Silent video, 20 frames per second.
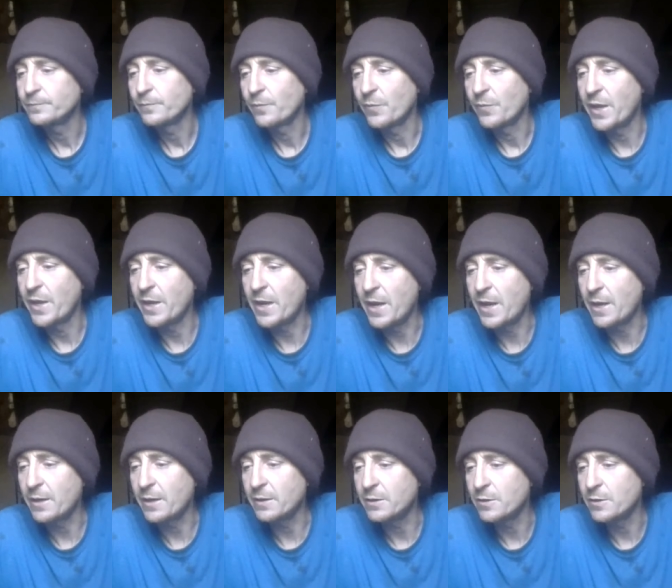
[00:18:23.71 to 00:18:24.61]
they
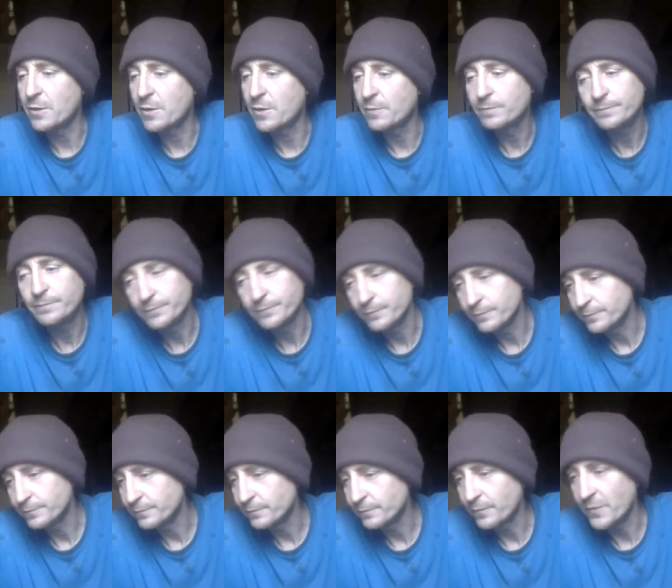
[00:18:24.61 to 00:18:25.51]
had, you know,
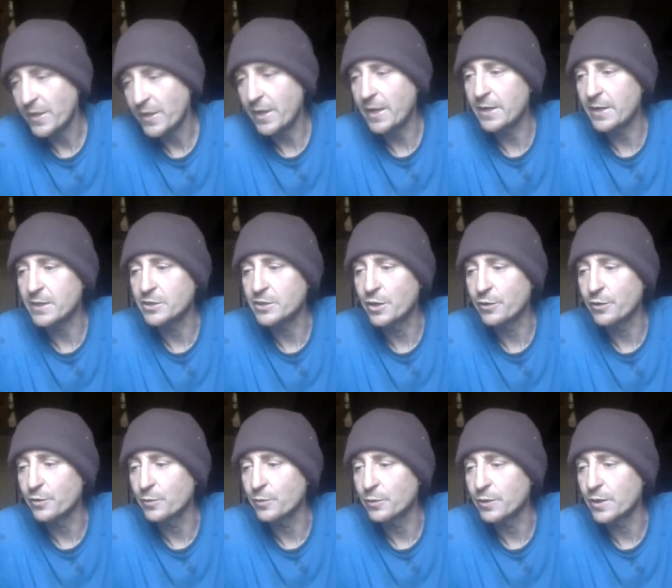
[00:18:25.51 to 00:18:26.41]
they had each
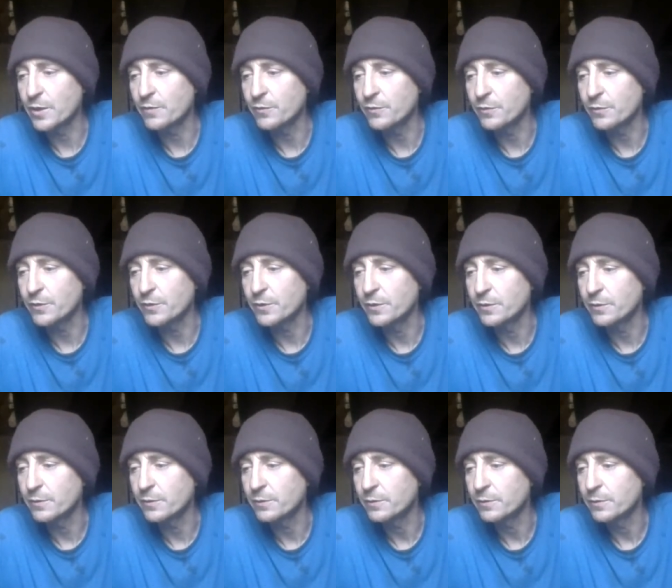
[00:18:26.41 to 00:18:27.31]
other whatever,
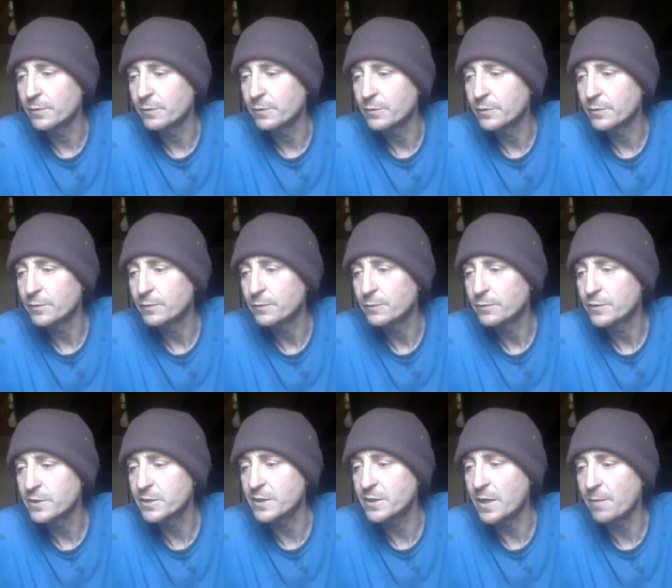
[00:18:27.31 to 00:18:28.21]
the
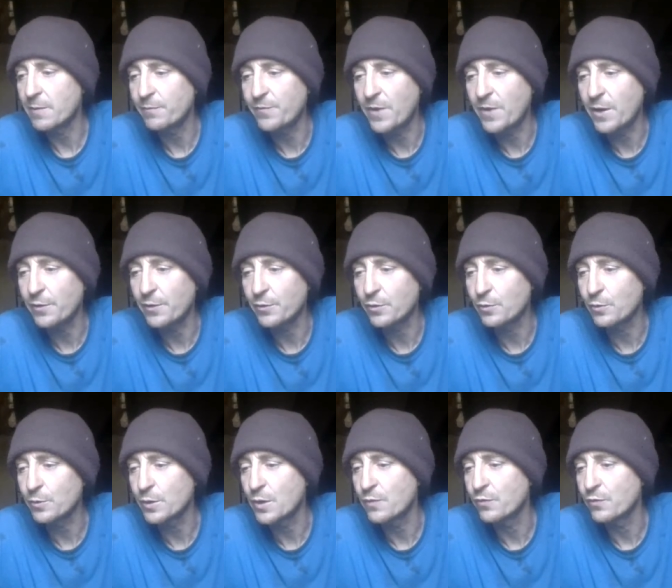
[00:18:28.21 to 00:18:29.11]
stepfather or
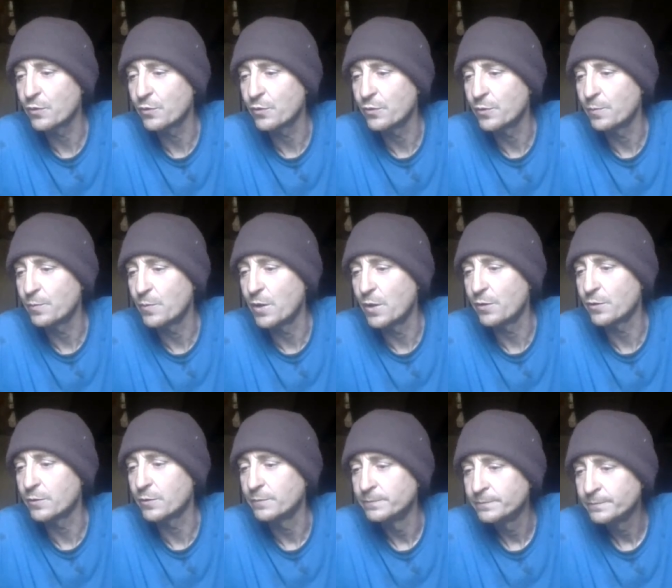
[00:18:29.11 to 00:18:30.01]
whatever and the
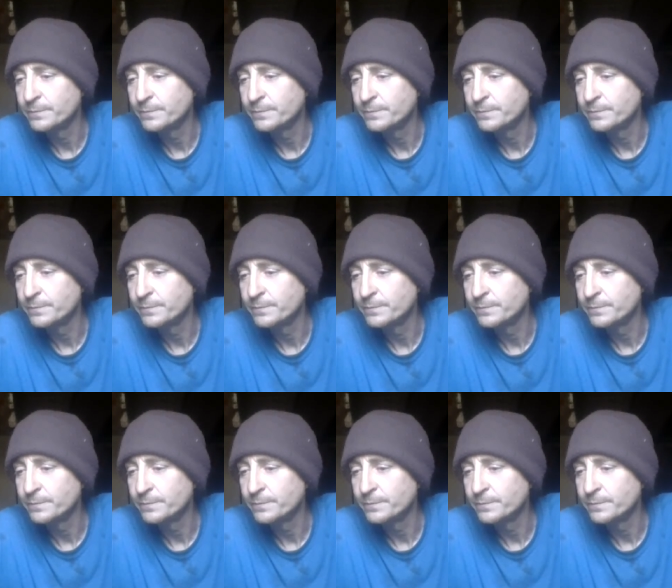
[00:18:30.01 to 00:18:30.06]
mother